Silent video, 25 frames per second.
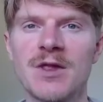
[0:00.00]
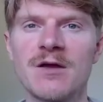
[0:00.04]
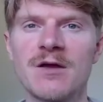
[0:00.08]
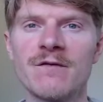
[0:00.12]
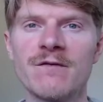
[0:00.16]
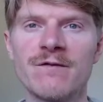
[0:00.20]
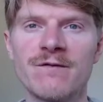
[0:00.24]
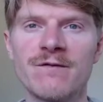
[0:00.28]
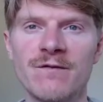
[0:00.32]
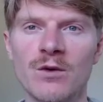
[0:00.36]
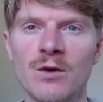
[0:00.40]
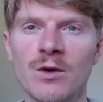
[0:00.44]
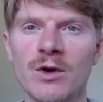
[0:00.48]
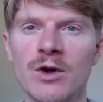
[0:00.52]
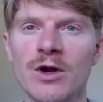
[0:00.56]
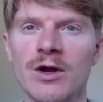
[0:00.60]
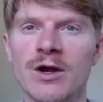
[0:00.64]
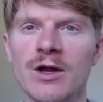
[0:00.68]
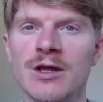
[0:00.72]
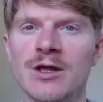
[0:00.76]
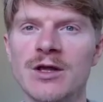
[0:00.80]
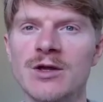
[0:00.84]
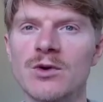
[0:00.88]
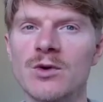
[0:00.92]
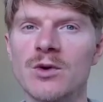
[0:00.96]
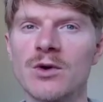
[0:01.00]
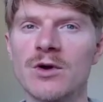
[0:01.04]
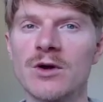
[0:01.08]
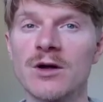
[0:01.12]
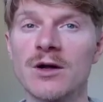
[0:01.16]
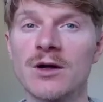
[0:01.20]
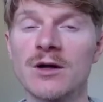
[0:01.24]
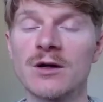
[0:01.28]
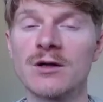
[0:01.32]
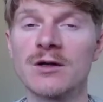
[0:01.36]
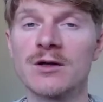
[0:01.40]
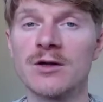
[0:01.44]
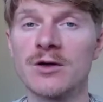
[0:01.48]
for your
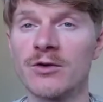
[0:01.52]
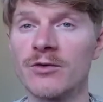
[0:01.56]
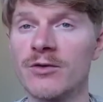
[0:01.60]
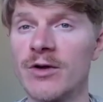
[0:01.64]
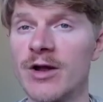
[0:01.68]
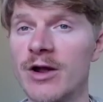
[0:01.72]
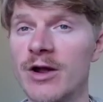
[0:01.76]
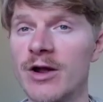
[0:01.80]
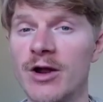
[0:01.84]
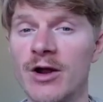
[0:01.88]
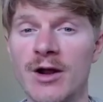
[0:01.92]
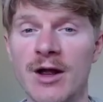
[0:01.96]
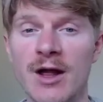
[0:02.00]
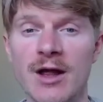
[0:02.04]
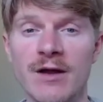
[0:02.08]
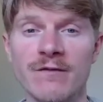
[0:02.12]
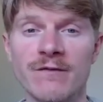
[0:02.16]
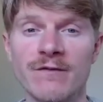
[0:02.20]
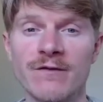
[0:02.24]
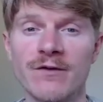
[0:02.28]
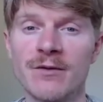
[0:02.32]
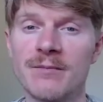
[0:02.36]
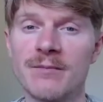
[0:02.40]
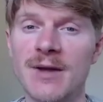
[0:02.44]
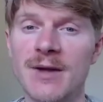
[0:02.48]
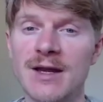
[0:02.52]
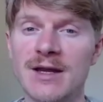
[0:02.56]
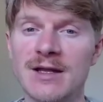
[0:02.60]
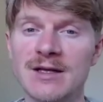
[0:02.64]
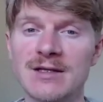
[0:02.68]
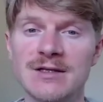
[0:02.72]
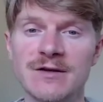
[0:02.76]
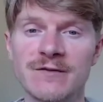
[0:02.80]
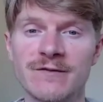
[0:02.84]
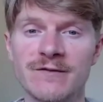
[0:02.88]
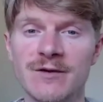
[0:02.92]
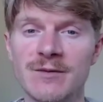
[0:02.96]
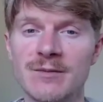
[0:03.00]
career and for many
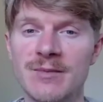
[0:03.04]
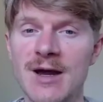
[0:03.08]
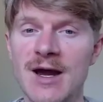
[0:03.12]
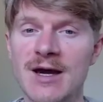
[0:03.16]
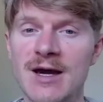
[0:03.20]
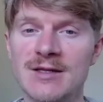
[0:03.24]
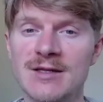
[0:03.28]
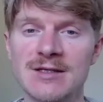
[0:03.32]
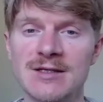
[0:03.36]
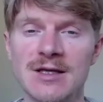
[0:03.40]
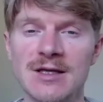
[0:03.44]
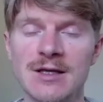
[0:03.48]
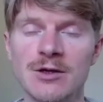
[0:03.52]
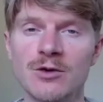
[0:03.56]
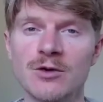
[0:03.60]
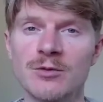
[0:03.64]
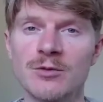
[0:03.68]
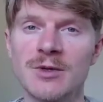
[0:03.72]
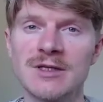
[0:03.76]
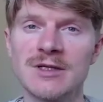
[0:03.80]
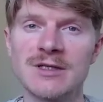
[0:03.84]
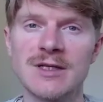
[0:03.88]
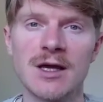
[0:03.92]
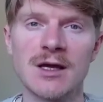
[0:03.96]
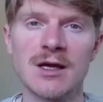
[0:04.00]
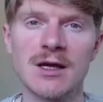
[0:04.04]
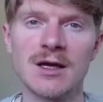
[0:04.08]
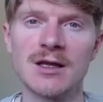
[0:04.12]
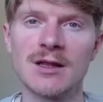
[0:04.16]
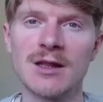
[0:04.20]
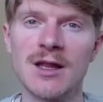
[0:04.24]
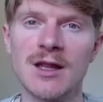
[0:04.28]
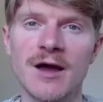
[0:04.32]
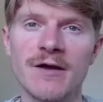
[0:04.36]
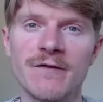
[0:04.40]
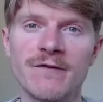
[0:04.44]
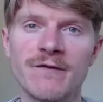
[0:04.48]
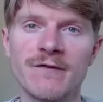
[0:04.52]
different paths that you'll be taking in
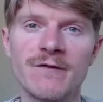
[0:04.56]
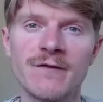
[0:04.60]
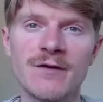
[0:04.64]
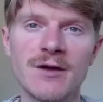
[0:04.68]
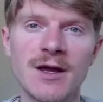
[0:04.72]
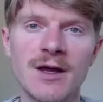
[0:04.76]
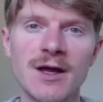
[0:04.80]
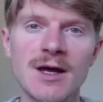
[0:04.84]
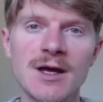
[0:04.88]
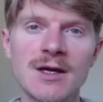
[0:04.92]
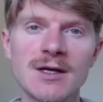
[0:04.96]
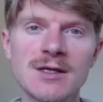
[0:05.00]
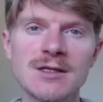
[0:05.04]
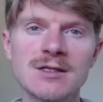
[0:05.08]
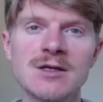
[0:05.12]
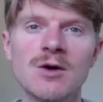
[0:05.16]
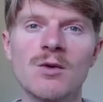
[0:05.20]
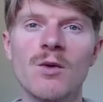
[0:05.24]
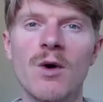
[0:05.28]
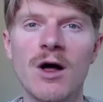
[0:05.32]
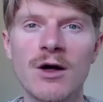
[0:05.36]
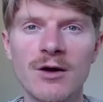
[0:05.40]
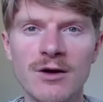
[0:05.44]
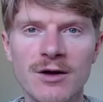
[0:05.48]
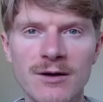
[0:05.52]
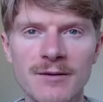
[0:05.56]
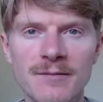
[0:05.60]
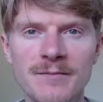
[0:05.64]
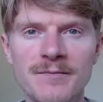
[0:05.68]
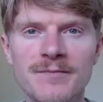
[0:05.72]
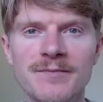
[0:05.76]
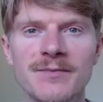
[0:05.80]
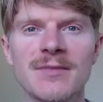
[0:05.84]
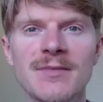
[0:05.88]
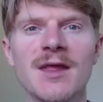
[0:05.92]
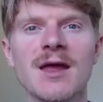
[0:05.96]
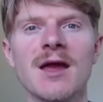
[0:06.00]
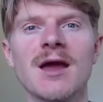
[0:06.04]
life. So welcome,
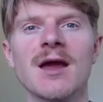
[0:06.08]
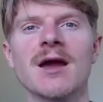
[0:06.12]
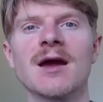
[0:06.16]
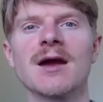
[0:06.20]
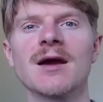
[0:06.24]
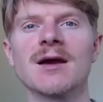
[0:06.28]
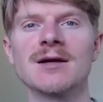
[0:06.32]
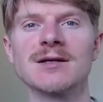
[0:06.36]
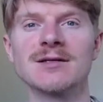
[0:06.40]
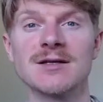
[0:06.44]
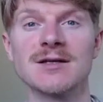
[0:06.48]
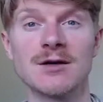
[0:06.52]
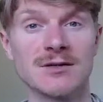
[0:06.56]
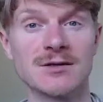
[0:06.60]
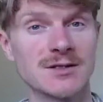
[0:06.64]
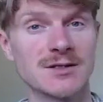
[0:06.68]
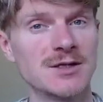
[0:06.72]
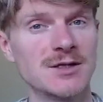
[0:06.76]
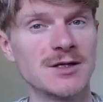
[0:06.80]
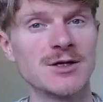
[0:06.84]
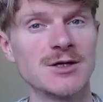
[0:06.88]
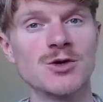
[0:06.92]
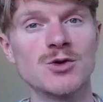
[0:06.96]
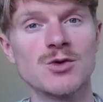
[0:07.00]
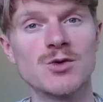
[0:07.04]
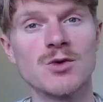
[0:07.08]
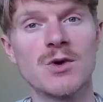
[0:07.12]
and I'll see you